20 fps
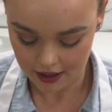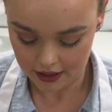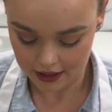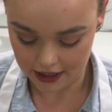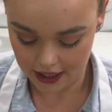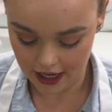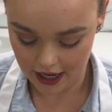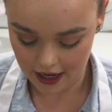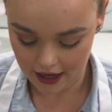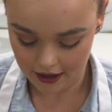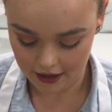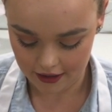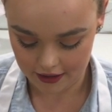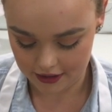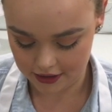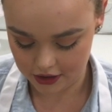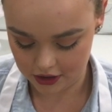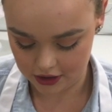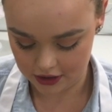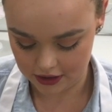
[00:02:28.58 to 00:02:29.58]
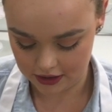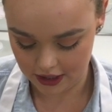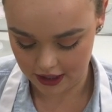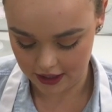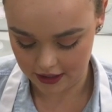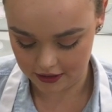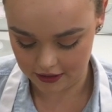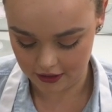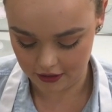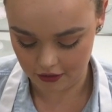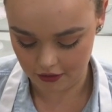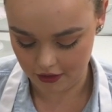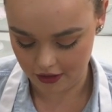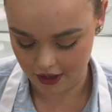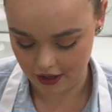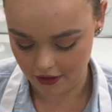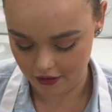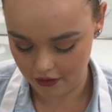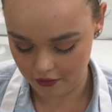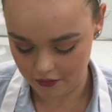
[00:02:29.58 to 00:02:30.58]
"Yeah, it's just like a little
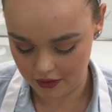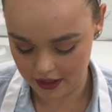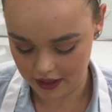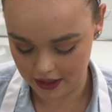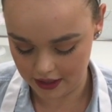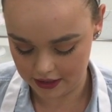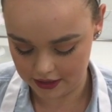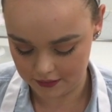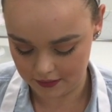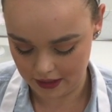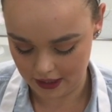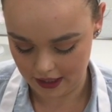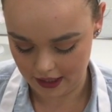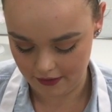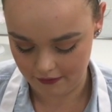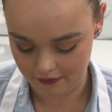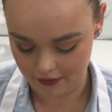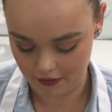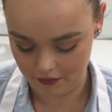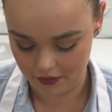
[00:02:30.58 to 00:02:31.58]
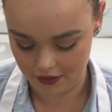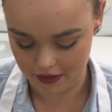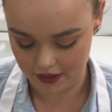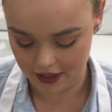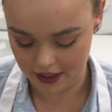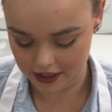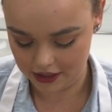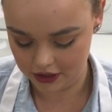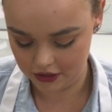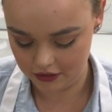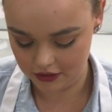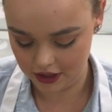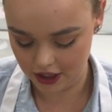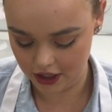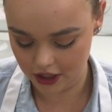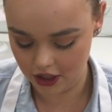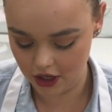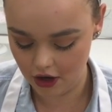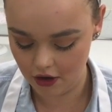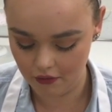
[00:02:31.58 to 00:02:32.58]
thing on the weekends, but I have fun with it." And she was
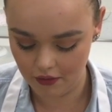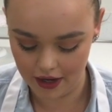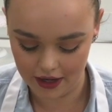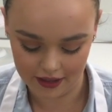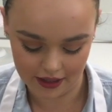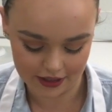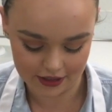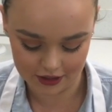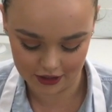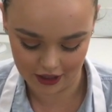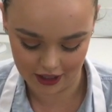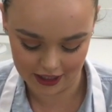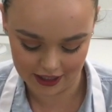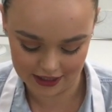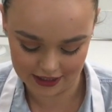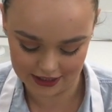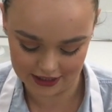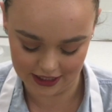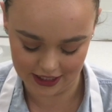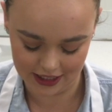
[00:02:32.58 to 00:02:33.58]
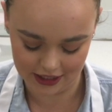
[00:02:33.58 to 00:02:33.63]
like, "No way, that's crazy."